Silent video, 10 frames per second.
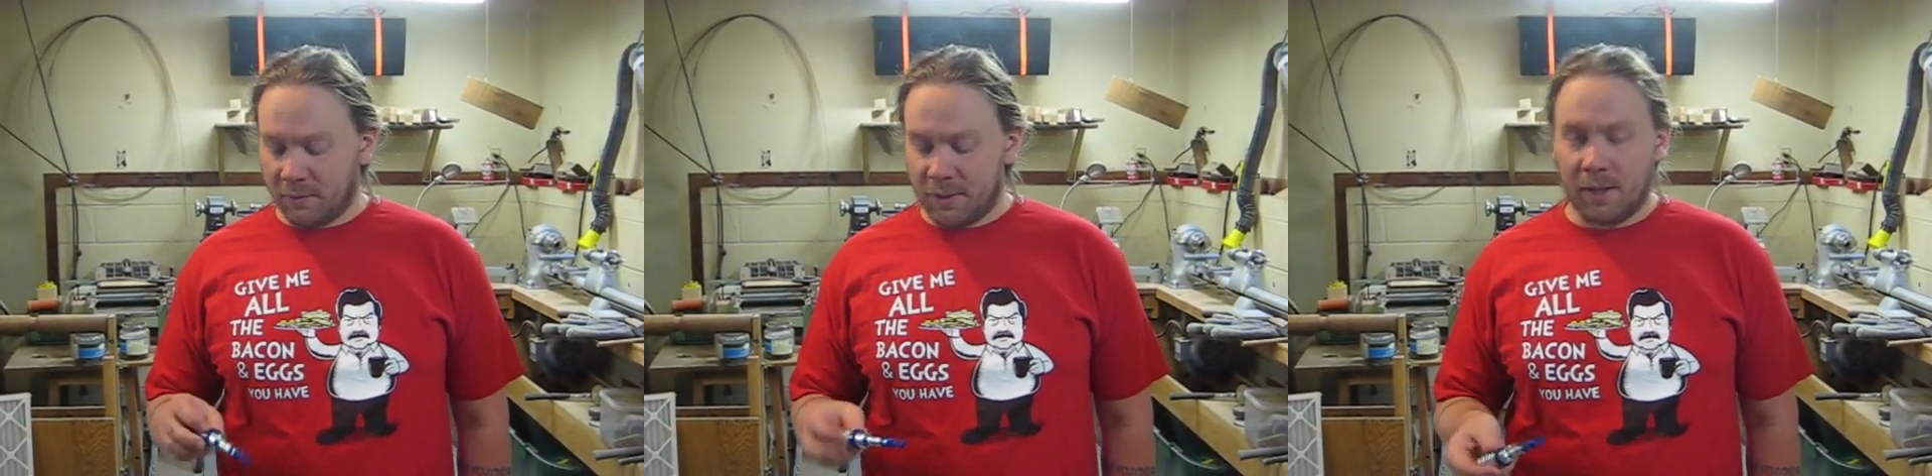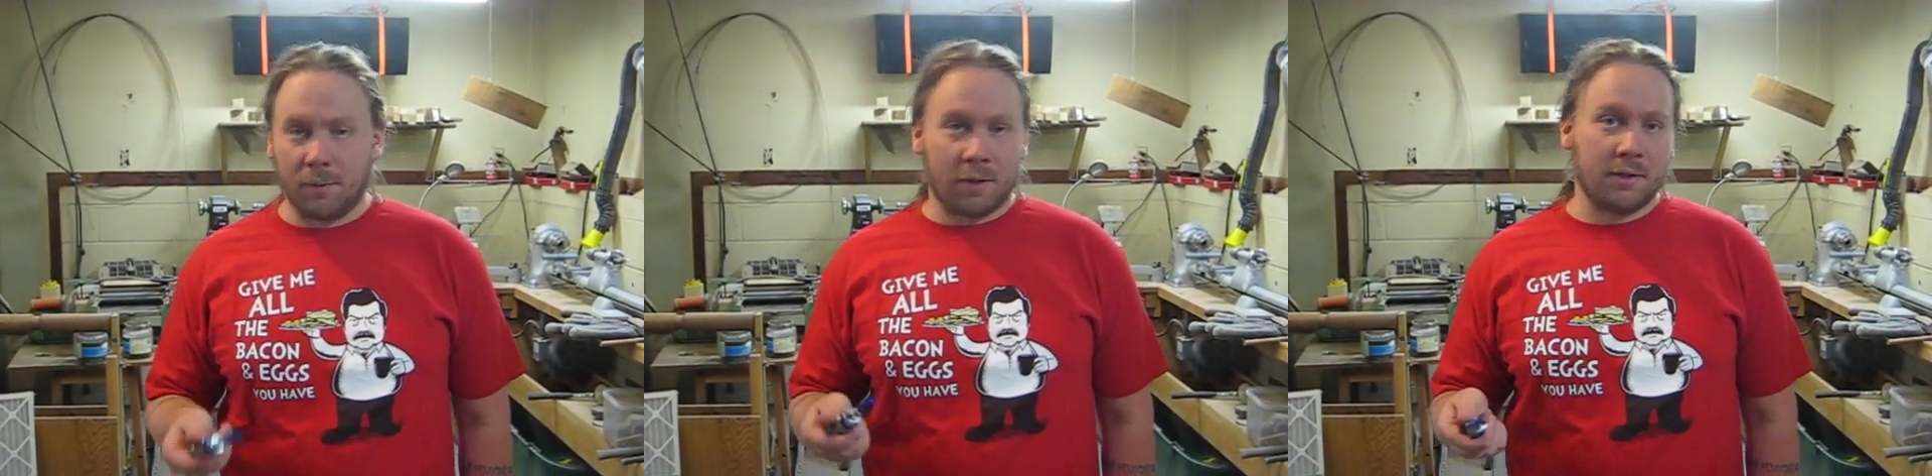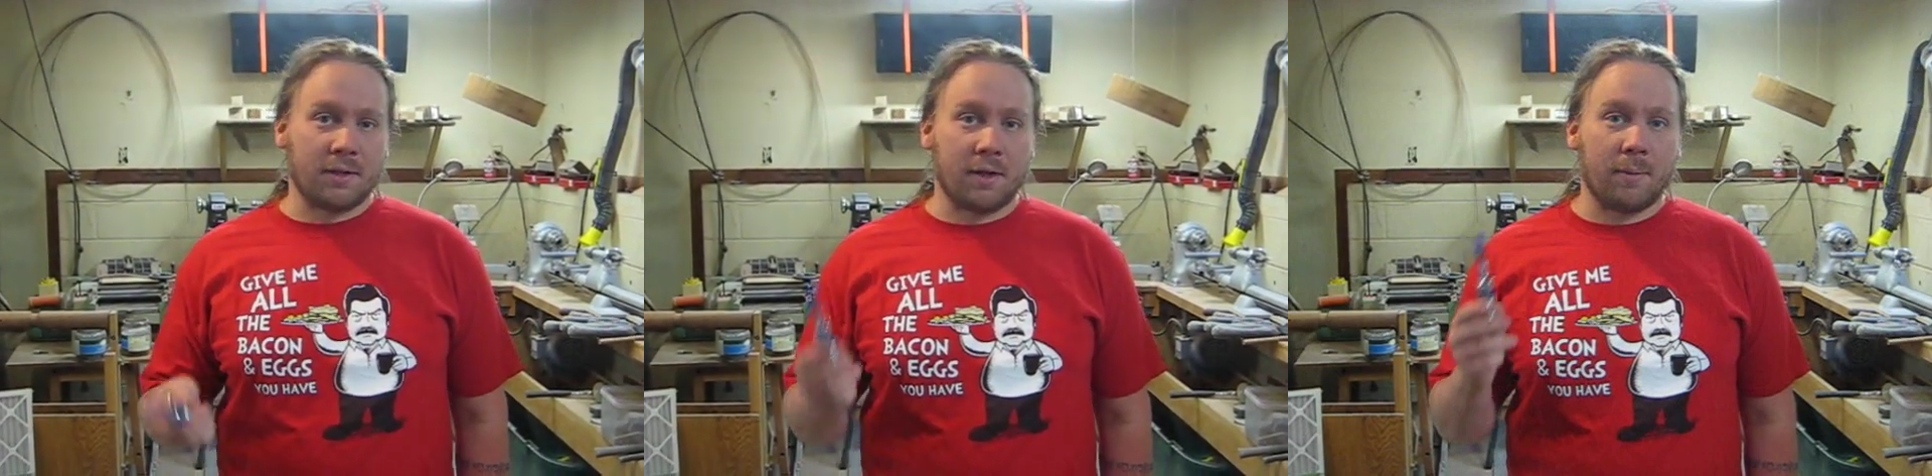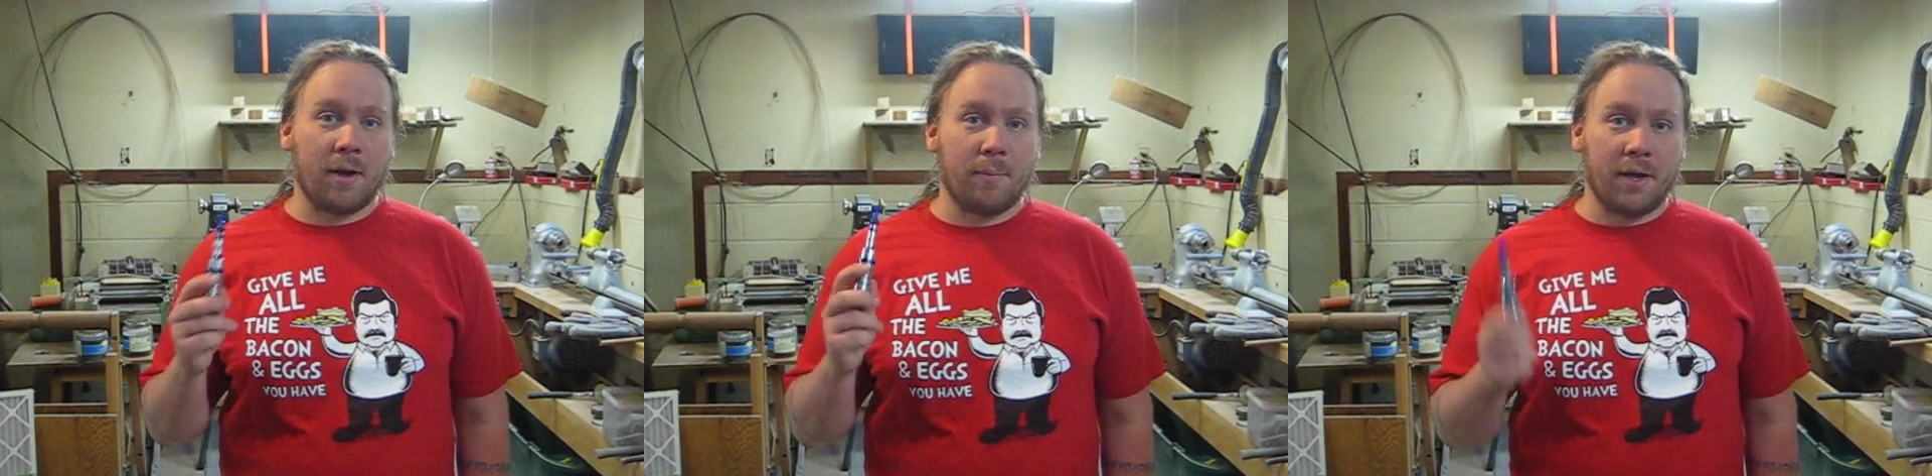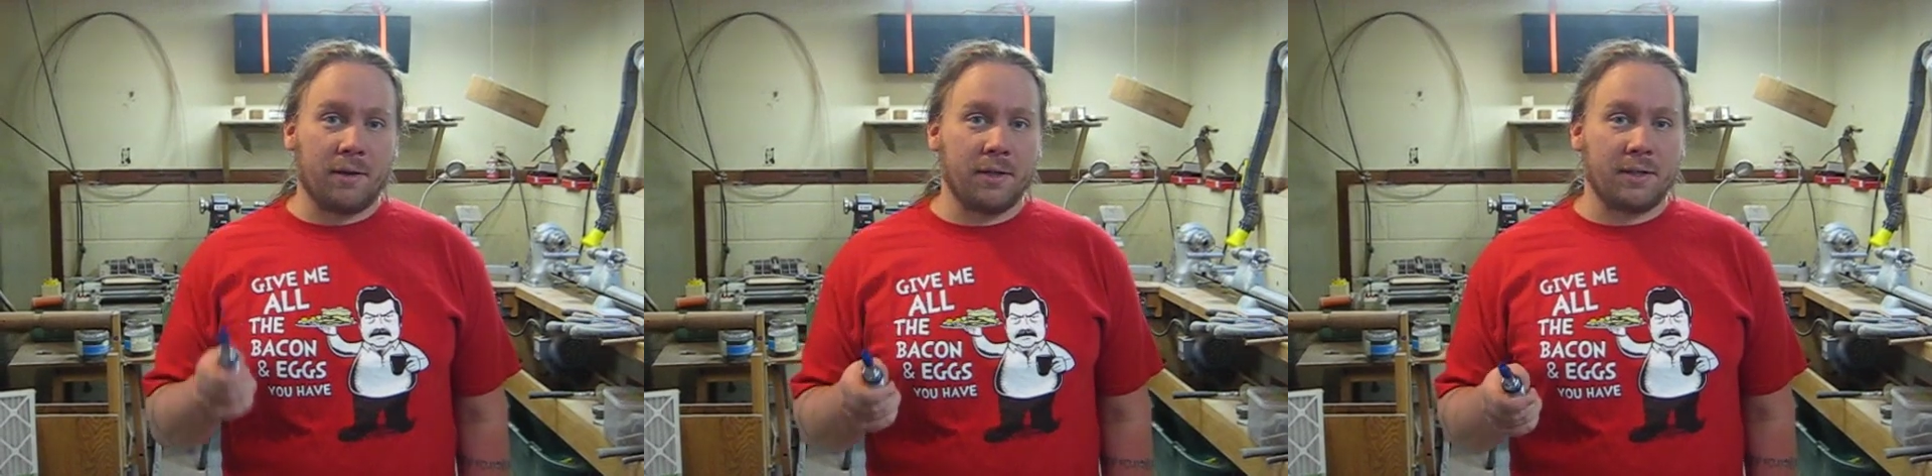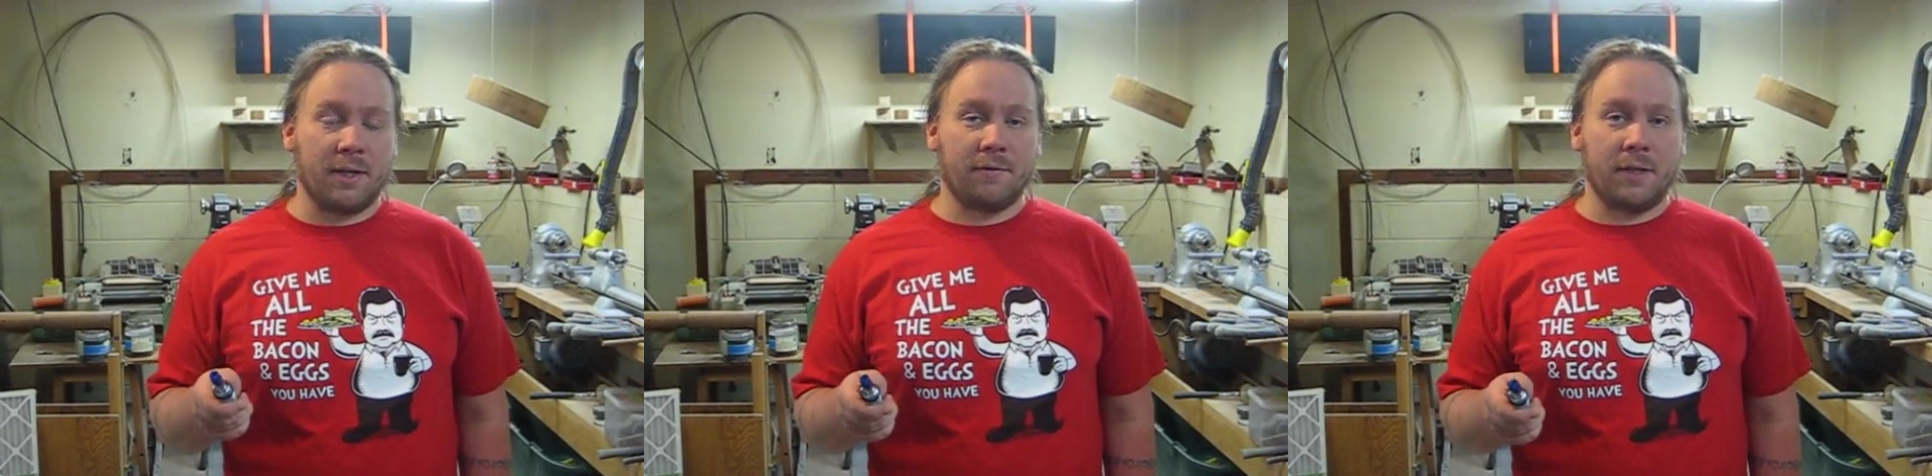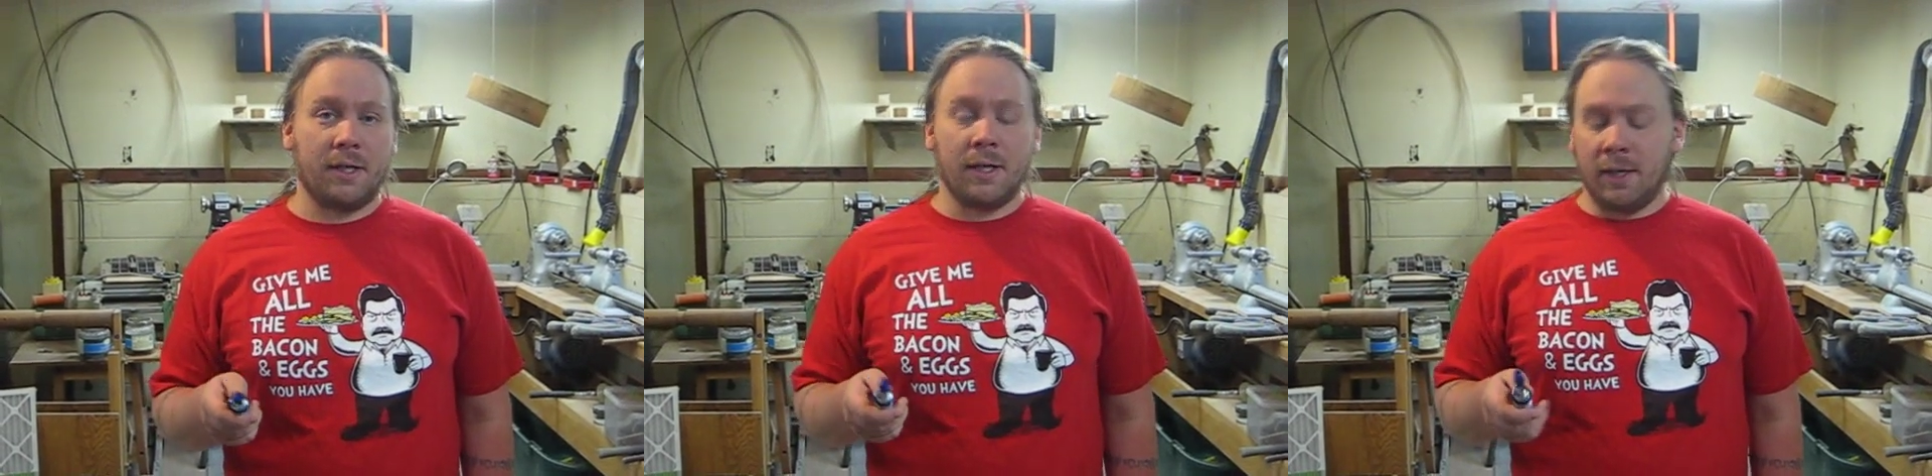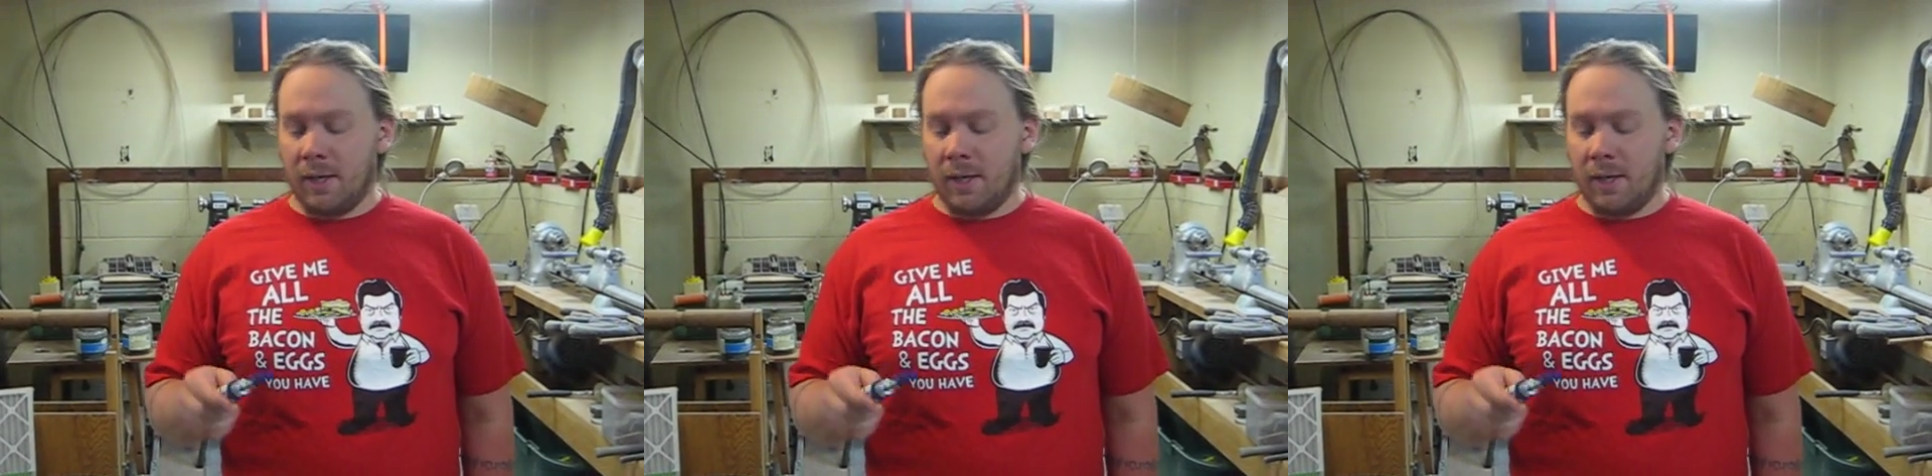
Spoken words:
Today we're going to talk about battery safety